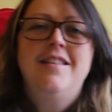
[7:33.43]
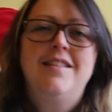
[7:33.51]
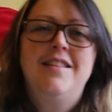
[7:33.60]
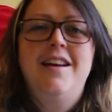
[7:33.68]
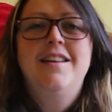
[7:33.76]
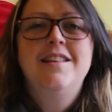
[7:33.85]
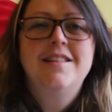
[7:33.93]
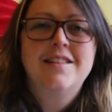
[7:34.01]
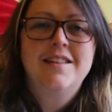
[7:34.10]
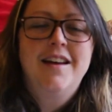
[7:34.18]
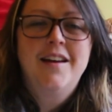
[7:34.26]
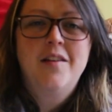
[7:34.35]
That is
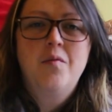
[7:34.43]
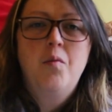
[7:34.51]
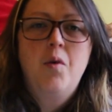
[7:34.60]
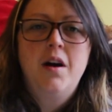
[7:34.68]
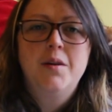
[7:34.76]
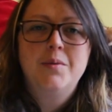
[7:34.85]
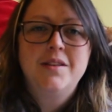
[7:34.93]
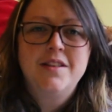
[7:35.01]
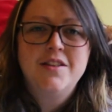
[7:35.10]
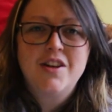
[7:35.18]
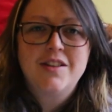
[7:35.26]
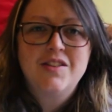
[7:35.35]
what I would
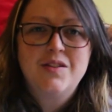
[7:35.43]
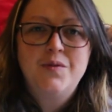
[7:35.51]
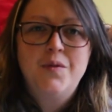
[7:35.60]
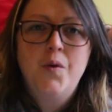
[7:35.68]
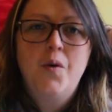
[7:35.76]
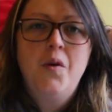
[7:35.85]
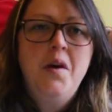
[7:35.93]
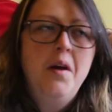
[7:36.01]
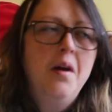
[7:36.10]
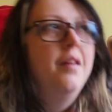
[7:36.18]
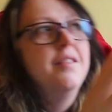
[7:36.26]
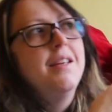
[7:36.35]
suggest for
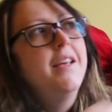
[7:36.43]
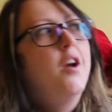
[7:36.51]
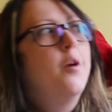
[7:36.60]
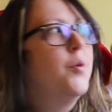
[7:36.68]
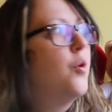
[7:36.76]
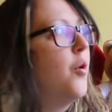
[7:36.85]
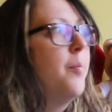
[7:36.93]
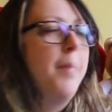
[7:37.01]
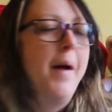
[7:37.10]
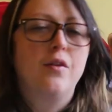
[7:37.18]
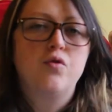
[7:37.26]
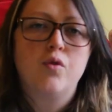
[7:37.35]
setting up your
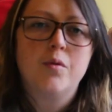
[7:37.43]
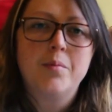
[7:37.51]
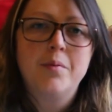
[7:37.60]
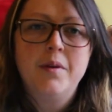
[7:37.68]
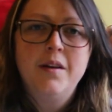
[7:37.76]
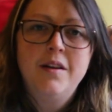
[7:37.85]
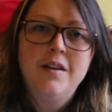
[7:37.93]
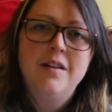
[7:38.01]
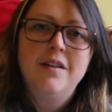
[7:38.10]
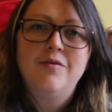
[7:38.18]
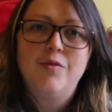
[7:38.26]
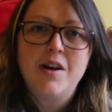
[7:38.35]
backdrop
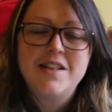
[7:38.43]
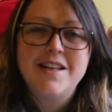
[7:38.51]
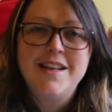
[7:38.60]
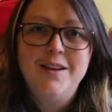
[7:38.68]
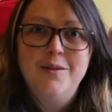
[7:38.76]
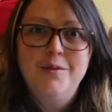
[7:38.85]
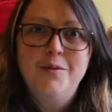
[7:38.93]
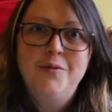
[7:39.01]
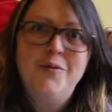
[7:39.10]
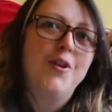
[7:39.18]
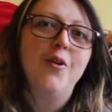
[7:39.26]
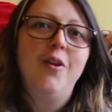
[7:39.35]
ready
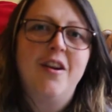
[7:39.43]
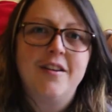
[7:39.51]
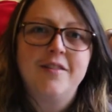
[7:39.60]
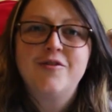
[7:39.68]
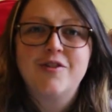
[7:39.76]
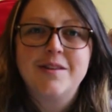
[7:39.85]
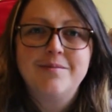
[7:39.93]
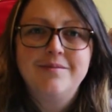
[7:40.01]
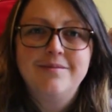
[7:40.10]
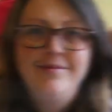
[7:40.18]
for your live stream.